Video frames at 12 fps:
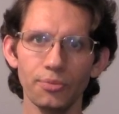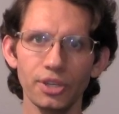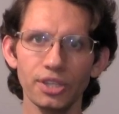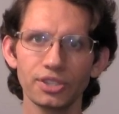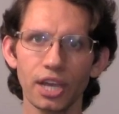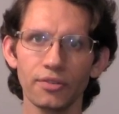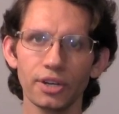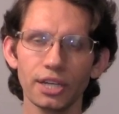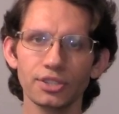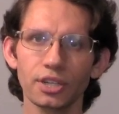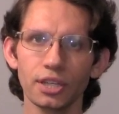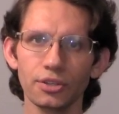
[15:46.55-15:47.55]
These have a
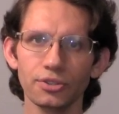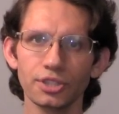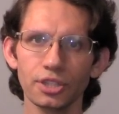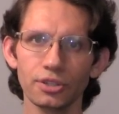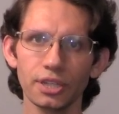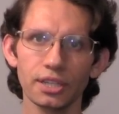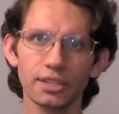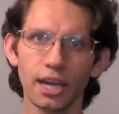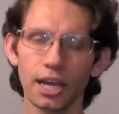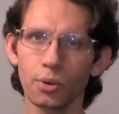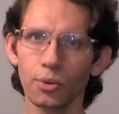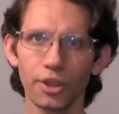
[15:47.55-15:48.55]
nice, clear, silky
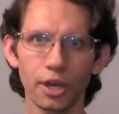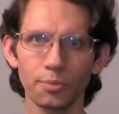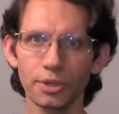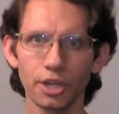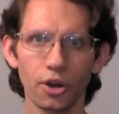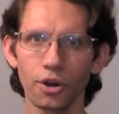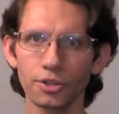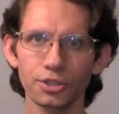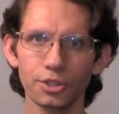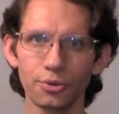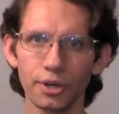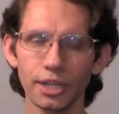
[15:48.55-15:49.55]
attack without being harsh
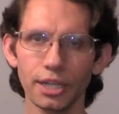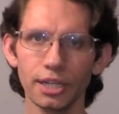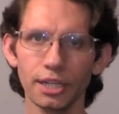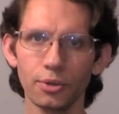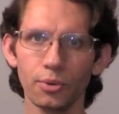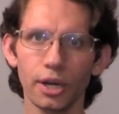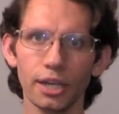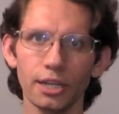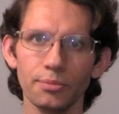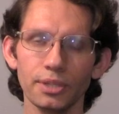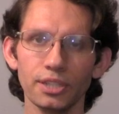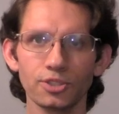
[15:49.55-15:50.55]
or gritty in any way,
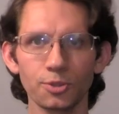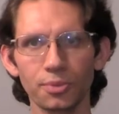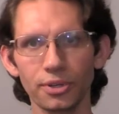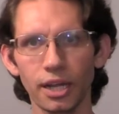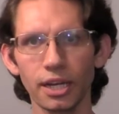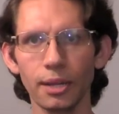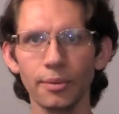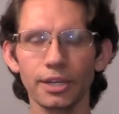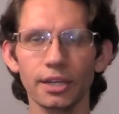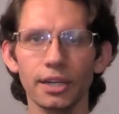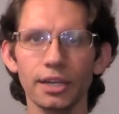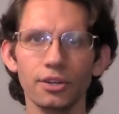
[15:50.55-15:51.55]
and being super
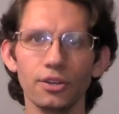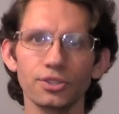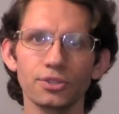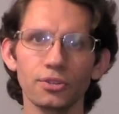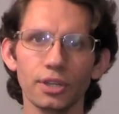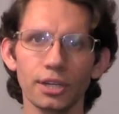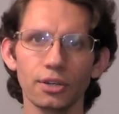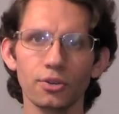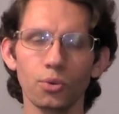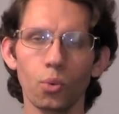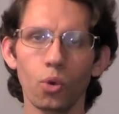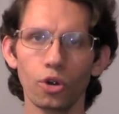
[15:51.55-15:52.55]
dynamic and also like
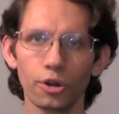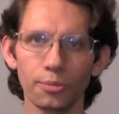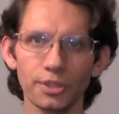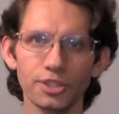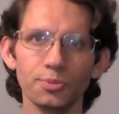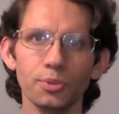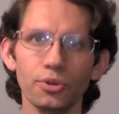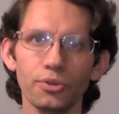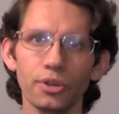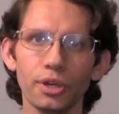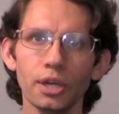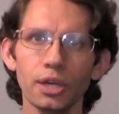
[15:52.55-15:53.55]
warm and
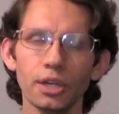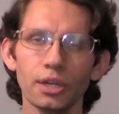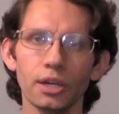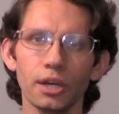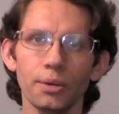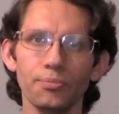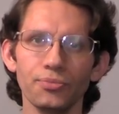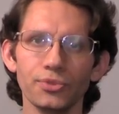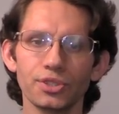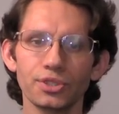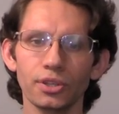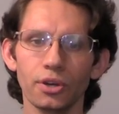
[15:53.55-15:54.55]
smooth.
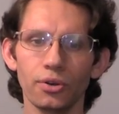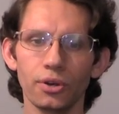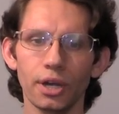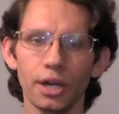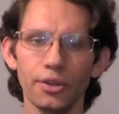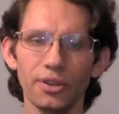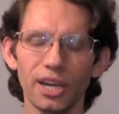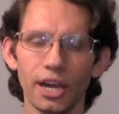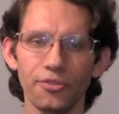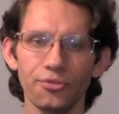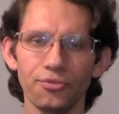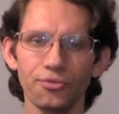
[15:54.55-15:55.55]
So
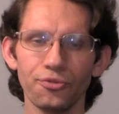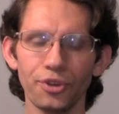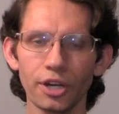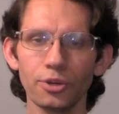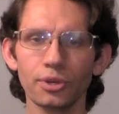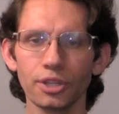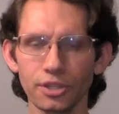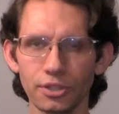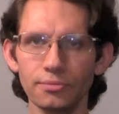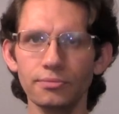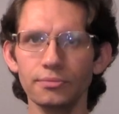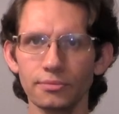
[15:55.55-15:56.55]
I've found a really
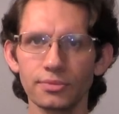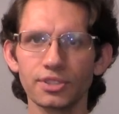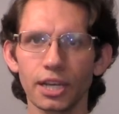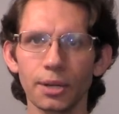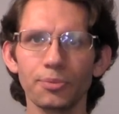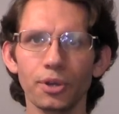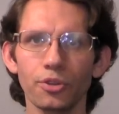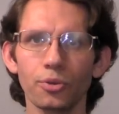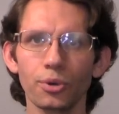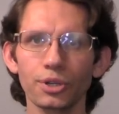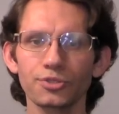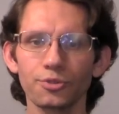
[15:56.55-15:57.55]
good setup there that
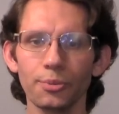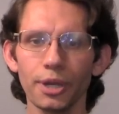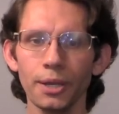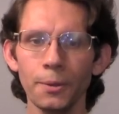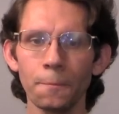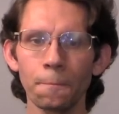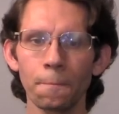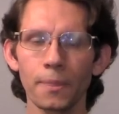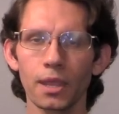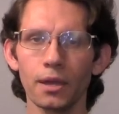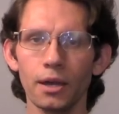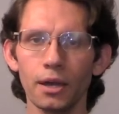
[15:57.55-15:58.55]
works for me.
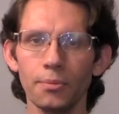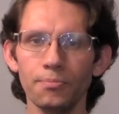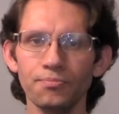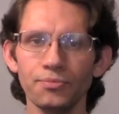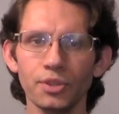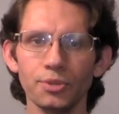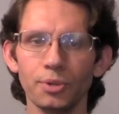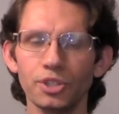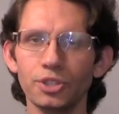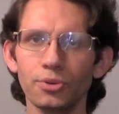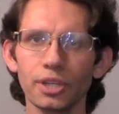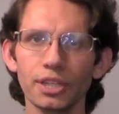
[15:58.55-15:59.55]

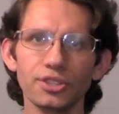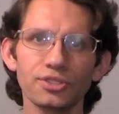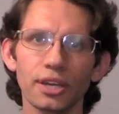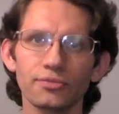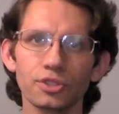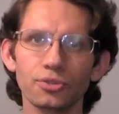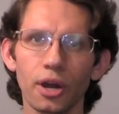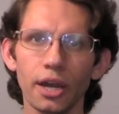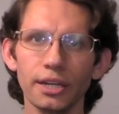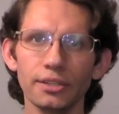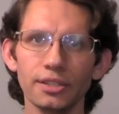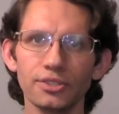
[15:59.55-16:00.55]
But you really just have to try
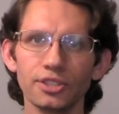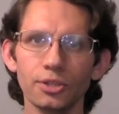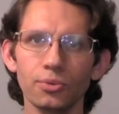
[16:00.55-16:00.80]
it and see